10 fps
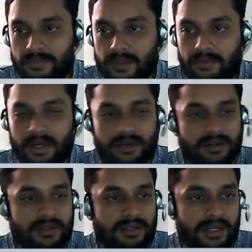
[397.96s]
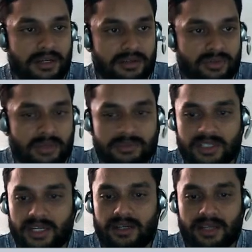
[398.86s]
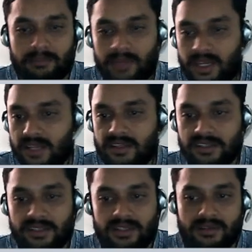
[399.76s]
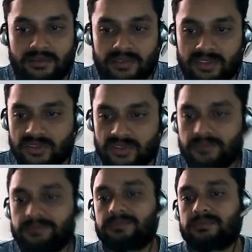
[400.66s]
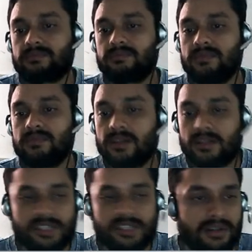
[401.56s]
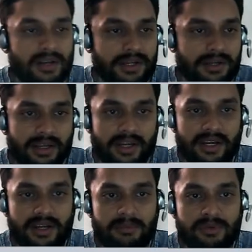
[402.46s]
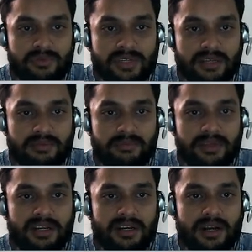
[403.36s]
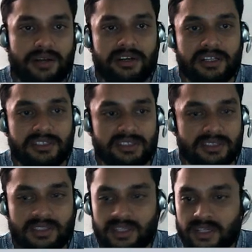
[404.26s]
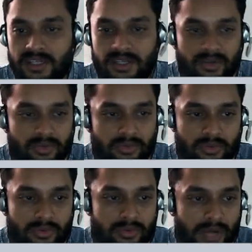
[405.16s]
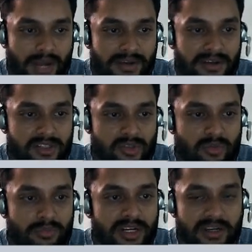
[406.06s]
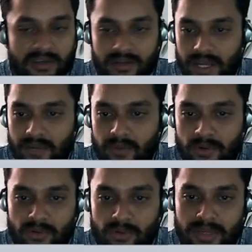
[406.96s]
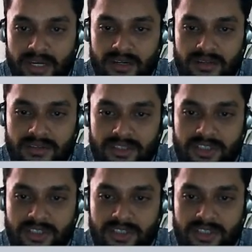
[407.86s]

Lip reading: part, correct. So I'm making this center line, and I'm using mirror entities. So entities to mirror, I want to mirror this